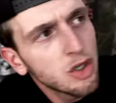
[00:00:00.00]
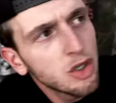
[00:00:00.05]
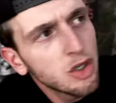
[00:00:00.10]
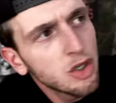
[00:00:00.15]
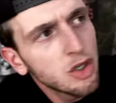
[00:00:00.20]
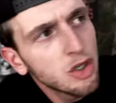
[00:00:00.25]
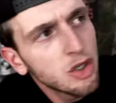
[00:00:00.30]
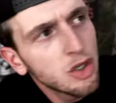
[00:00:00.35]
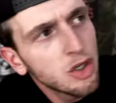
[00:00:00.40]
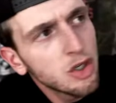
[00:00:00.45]

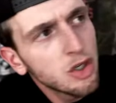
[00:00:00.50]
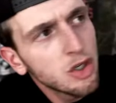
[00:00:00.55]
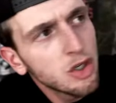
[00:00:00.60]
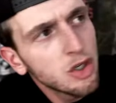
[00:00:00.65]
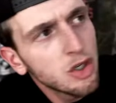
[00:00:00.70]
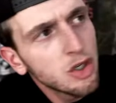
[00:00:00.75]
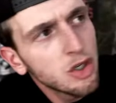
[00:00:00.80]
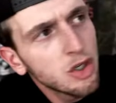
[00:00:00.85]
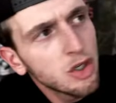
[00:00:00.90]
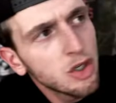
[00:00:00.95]

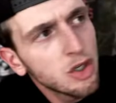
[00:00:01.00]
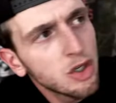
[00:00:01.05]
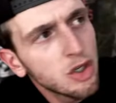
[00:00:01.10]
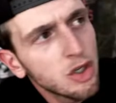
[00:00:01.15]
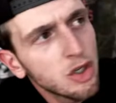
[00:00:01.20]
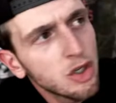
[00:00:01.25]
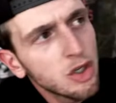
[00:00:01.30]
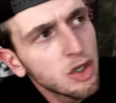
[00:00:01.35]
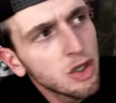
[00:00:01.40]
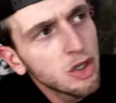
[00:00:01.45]

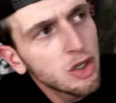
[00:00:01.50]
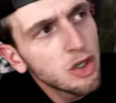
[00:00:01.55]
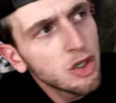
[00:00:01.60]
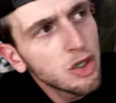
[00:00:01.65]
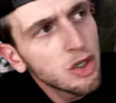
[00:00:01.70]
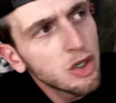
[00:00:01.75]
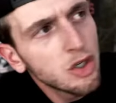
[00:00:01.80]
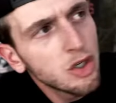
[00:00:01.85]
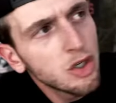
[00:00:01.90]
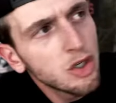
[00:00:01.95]

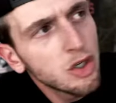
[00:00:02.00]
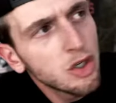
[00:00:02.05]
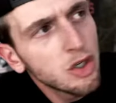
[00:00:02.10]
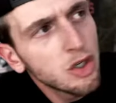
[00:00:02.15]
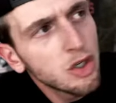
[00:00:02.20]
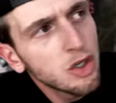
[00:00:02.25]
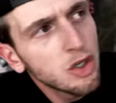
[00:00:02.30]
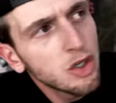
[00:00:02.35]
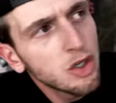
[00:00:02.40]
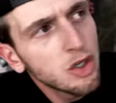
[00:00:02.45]

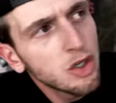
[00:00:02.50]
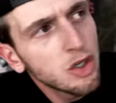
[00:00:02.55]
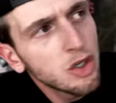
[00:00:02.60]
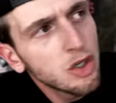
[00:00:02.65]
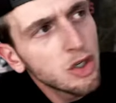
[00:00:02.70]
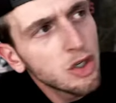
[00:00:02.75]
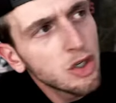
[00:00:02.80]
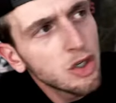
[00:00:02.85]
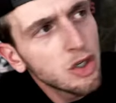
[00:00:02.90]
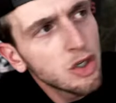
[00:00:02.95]

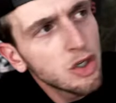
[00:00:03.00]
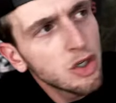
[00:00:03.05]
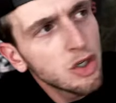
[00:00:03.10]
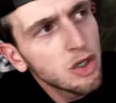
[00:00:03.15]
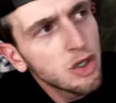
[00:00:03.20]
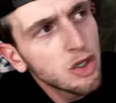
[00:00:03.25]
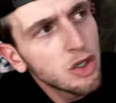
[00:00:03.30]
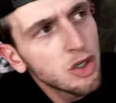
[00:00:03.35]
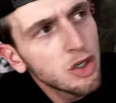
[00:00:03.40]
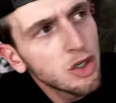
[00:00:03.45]

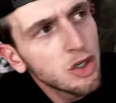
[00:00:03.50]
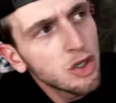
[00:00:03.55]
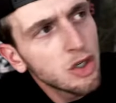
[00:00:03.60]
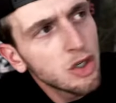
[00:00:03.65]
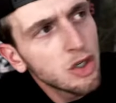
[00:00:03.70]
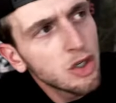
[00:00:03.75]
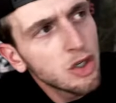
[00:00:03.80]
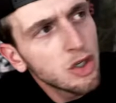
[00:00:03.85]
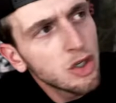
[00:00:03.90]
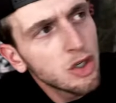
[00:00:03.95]

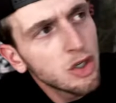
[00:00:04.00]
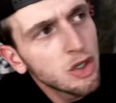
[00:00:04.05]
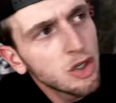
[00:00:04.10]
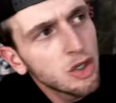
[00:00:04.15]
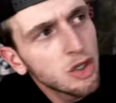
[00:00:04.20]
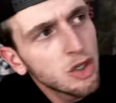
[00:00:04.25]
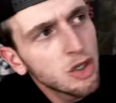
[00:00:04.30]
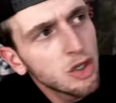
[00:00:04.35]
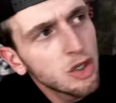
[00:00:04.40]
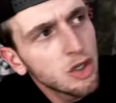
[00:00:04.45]

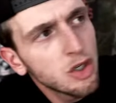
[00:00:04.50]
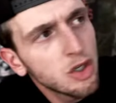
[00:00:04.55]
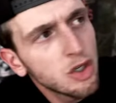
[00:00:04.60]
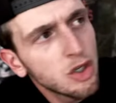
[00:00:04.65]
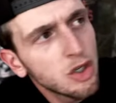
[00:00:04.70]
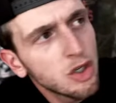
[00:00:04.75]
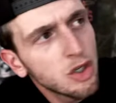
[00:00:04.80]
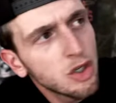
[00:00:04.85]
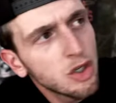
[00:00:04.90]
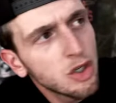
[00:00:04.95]

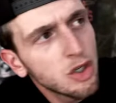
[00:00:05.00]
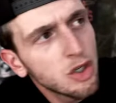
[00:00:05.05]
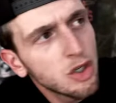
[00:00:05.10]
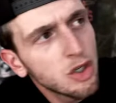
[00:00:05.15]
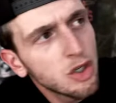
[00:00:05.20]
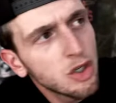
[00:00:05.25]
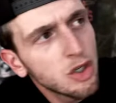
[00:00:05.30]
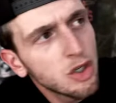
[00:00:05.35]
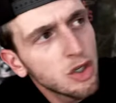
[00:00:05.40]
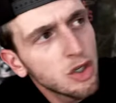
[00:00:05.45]

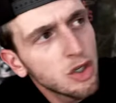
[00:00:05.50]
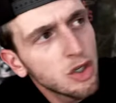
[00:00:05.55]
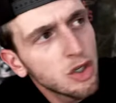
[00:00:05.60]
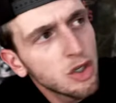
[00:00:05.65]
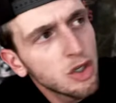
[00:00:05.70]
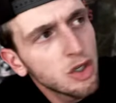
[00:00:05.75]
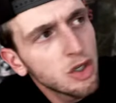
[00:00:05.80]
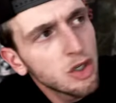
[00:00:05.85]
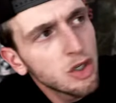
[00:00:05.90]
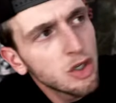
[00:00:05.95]

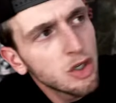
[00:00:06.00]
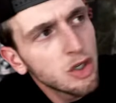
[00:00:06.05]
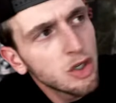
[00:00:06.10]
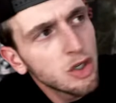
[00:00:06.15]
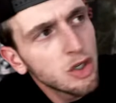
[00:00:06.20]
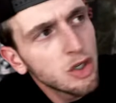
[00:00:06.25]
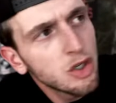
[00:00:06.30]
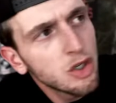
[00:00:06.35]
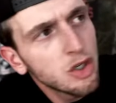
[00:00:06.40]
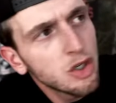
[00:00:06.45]

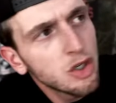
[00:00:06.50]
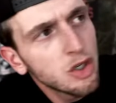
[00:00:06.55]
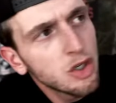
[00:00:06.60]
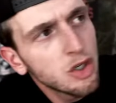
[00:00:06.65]
(silent)